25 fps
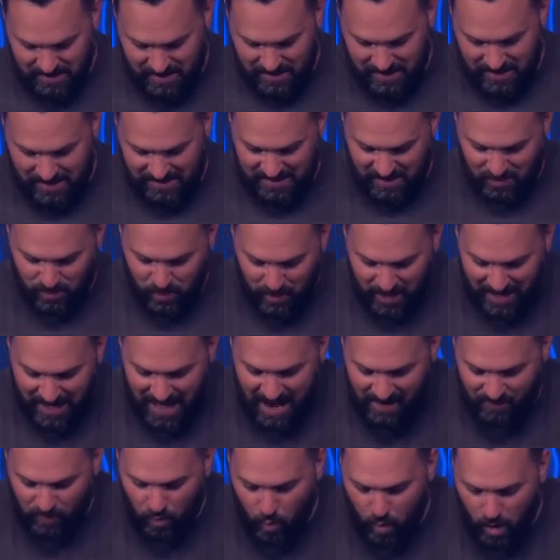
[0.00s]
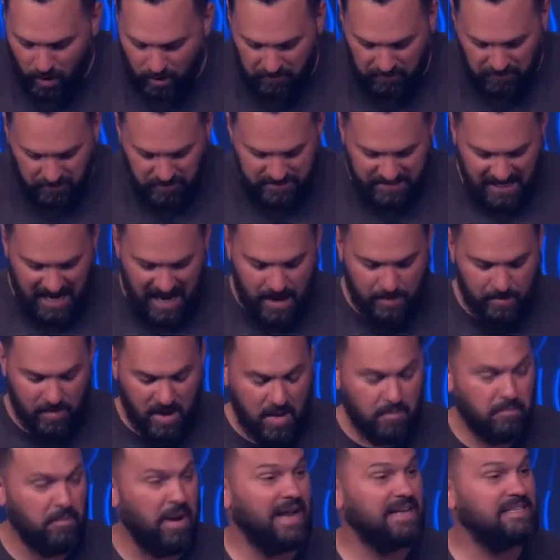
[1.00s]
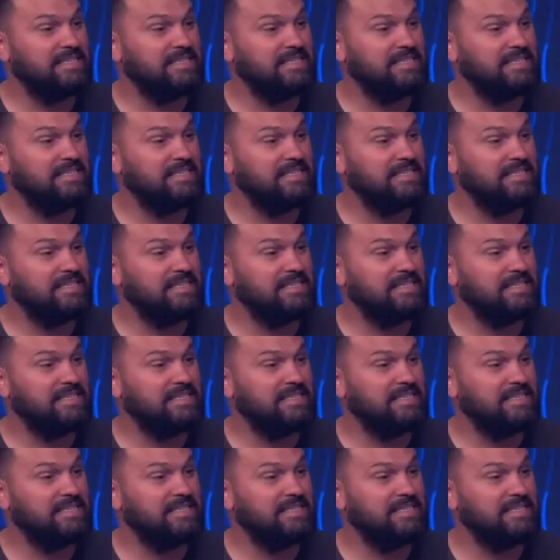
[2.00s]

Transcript: He says, we're going to have a wonderful time. My